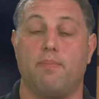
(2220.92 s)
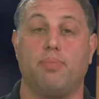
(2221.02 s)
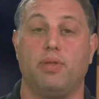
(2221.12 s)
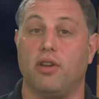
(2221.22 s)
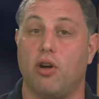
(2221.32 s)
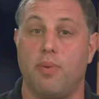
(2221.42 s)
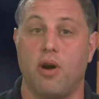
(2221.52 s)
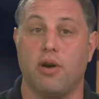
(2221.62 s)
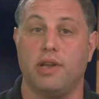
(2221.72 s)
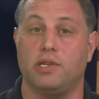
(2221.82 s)
political
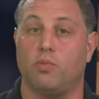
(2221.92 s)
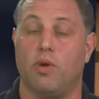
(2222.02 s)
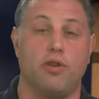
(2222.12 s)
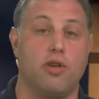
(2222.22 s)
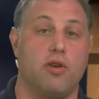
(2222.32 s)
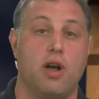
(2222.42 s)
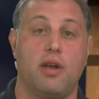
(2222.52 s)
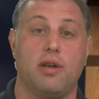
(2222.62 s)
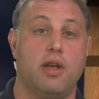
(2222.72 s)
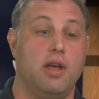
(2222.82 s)
parties, whether you're
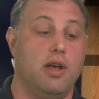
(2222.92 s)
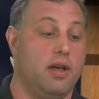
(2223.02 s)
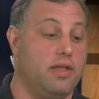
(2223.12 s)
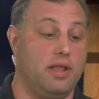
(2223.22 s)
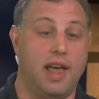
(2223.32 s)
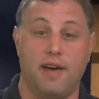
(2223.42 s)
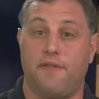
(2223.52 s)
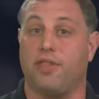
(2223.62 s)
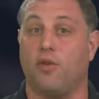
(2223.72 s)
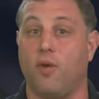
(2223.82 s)
on the
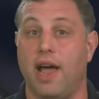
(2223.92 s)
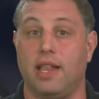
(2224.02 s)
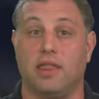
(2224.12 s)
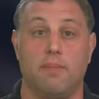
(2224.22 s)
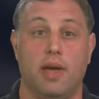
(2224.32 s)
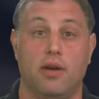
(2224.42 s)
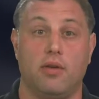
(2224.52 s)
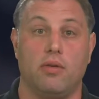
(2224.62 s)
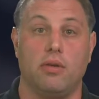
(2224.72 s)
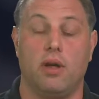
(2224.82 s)
left, the right, the
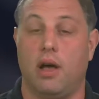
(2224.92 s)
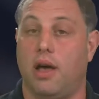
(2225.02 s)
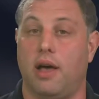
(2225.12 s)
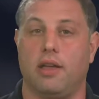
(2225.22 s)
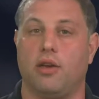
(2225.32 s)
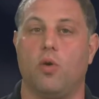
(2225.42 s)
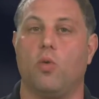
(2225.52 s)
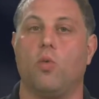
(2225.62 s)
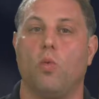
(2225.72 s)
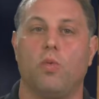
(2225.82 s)
middle.
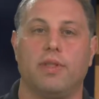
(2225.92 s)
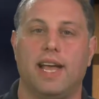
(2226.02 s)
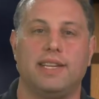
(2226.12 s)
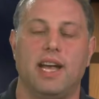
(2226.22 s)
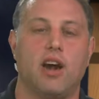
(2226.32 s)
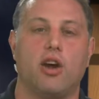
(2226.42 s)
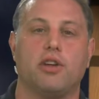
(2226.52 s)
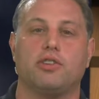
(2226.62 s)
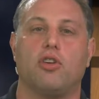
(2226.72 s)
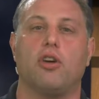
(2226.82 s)
That's not our
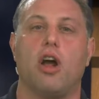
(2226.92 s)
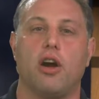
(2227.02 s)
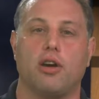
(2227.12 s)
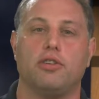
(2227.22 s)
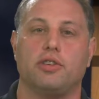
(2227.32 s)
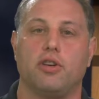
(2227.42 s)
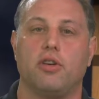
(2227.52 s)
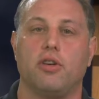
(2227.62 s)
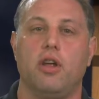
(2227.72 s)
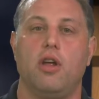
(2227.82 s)
concern. Our
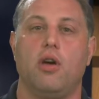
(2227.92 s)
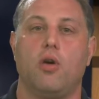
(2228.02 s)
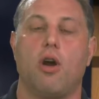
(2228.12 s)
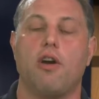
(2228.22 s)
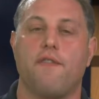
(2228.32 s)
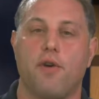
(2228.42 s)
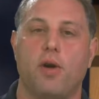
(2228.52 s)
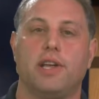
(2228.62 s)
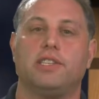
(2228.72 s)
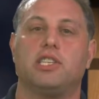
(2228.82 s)
concern, or our
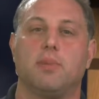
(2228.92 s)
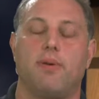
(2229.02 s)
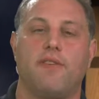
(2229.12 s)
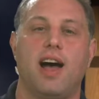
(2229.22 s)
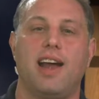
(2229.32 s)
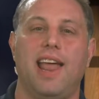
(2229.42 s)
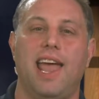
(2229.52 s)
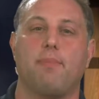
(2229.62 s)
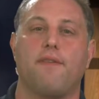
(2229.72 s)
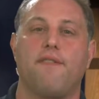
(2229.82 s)
focus, is to provide
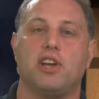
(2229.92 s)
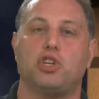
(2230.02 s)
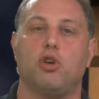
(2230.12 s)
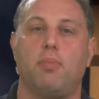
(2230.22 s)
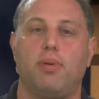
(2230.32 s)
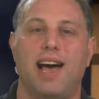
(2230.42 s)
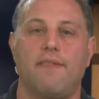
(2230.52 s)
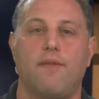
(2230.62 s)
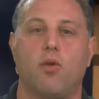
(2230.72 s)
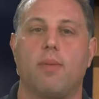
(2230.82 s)
a professional
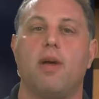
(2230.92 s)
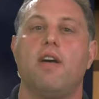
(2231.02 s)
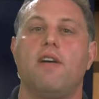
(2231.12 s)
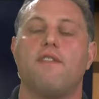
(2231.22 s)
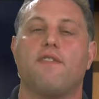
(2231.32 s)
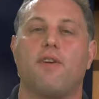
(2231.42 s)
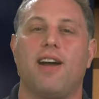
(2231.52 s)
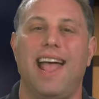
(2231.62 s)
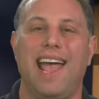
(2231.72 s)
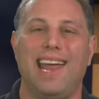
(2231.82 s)
platform
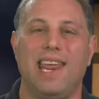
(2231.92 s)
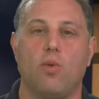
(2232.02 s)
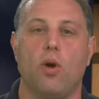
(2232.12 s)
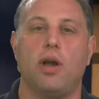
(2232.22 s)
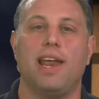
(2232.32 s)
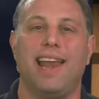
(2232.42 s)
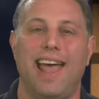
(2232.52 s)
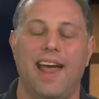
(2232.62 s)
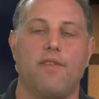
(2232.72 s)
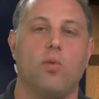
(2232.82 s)
for anyone and
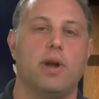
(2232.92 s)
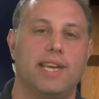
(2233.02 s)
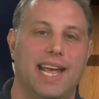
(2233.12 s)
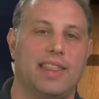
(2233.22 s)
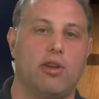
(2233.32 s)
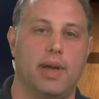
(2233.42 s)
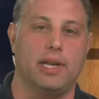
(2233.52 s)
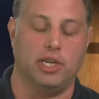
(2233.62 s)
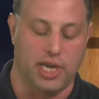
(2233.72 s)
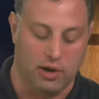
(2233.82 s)
everyone to get their
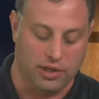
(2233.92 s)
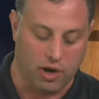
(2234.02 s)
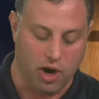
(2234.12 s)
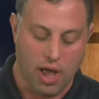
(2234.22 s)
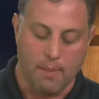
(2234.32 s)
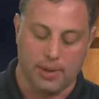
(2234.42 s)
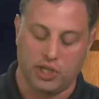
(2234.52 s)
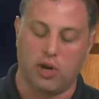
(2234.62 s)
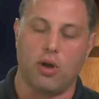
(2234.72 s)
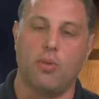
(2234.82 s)
message out there. But
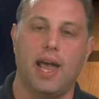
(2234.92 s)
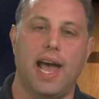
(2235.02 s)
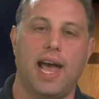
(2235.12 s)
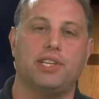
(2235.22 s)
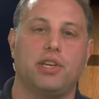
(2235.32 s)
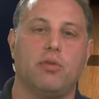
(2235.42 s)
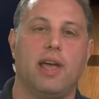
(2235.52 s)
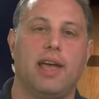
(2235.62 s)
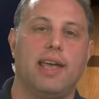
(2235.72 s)
Cheryl, I want to ask you,